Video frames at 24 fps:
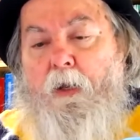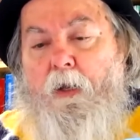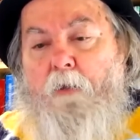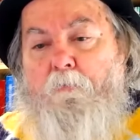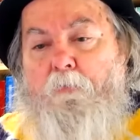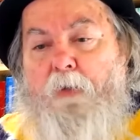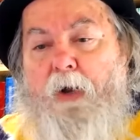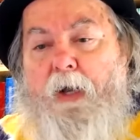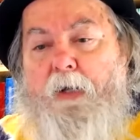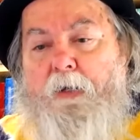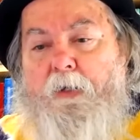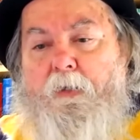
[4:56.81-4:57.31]

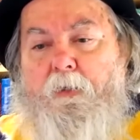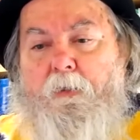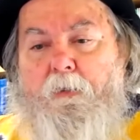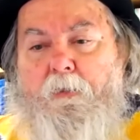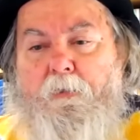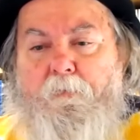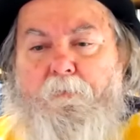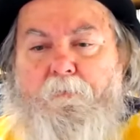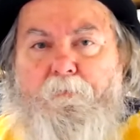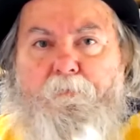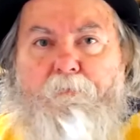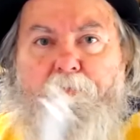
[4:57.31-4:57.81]
But
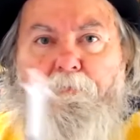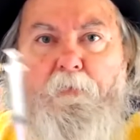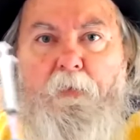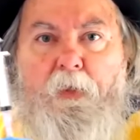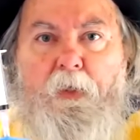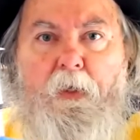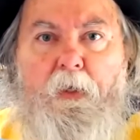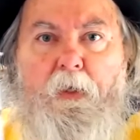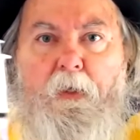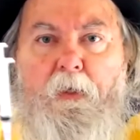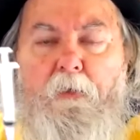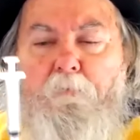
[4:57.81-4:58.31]

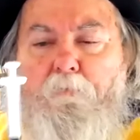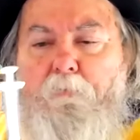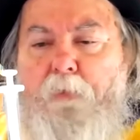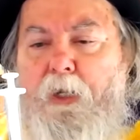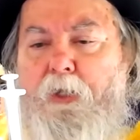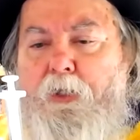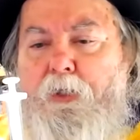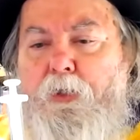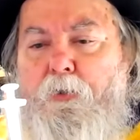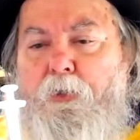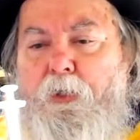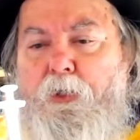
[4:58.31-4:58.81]
make
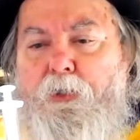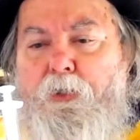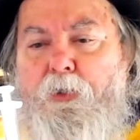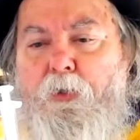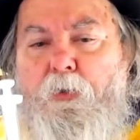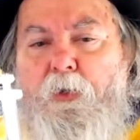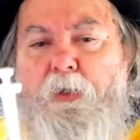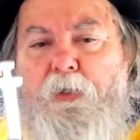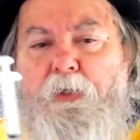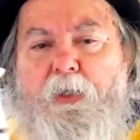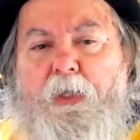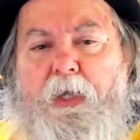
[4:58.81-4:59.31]
sure these
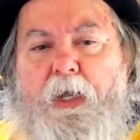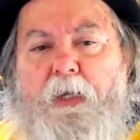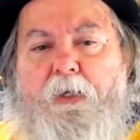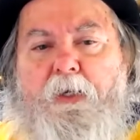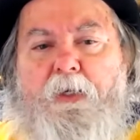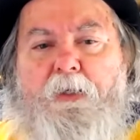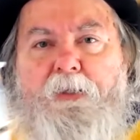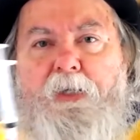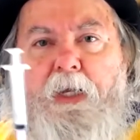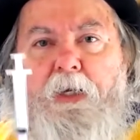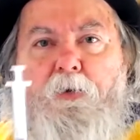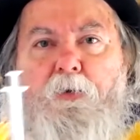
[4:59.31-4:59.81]
go into that
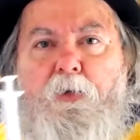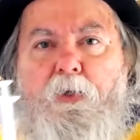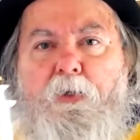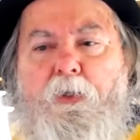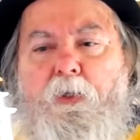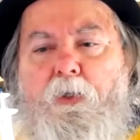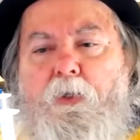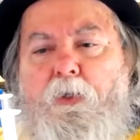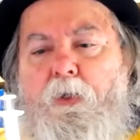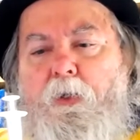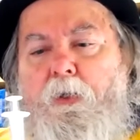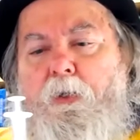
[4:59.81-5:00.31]
container in
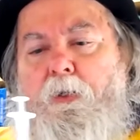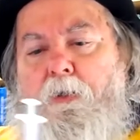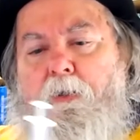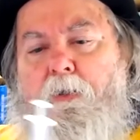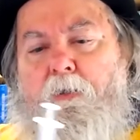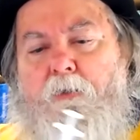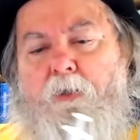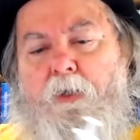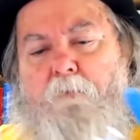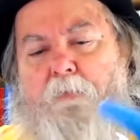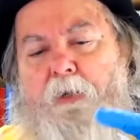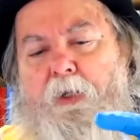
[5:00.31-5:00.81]
the hood
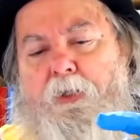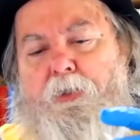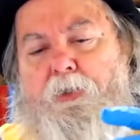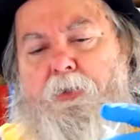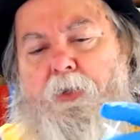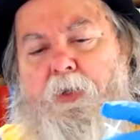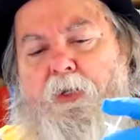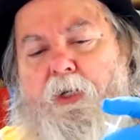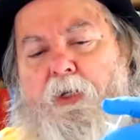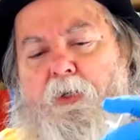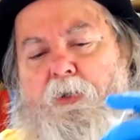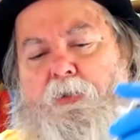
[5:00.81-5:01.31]
and make sure
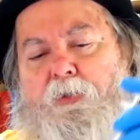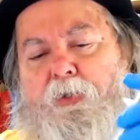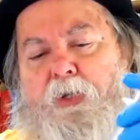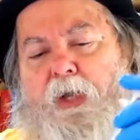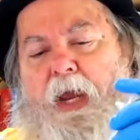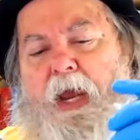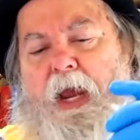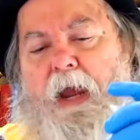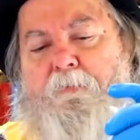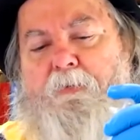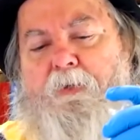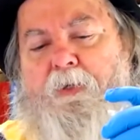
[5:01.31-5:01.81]
the needle's
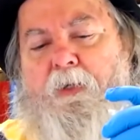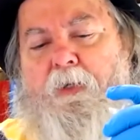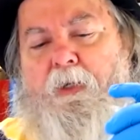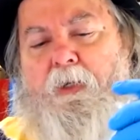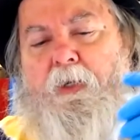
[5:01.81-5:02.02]
capped.